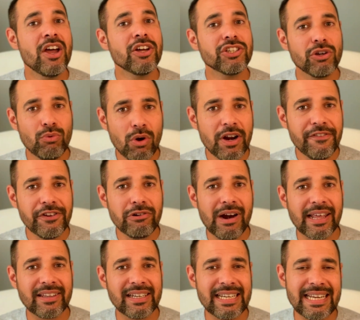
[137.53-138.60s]
So, what if your
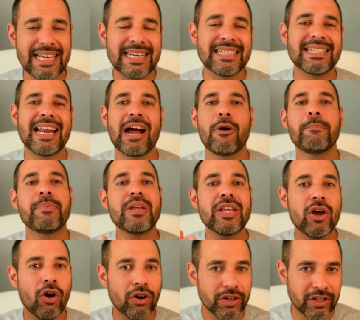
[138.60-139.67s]
athlete is now
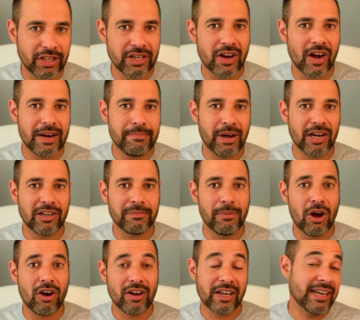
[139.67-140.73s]
beyond the nine month
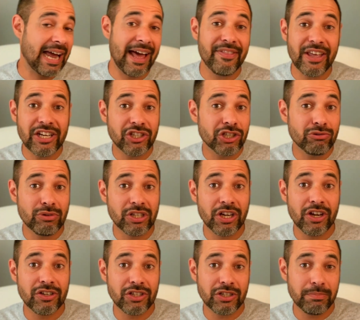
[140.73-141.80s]
mark? Can they just
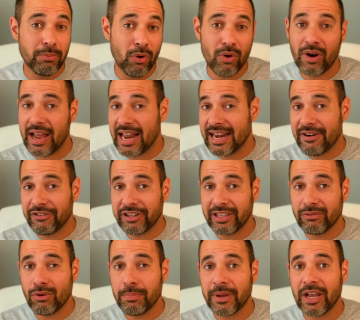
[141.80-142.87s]
return to sport and
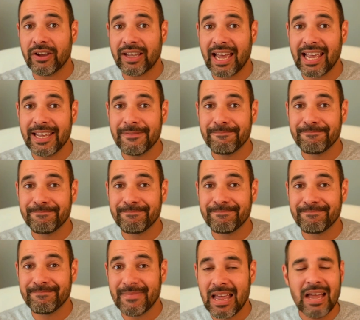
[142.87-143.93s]
everything will be okay?
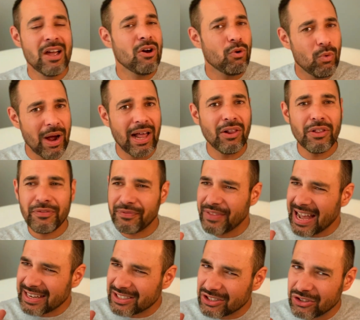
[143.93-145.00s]
Well,
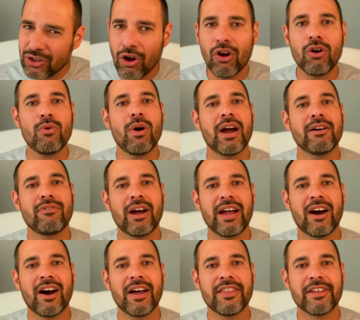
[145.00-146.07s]
that's not quite
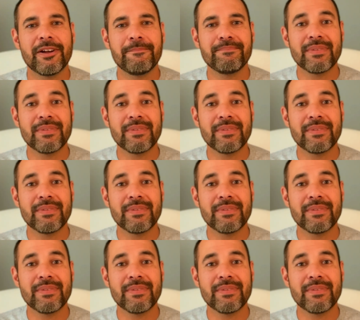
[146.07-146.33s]
right either.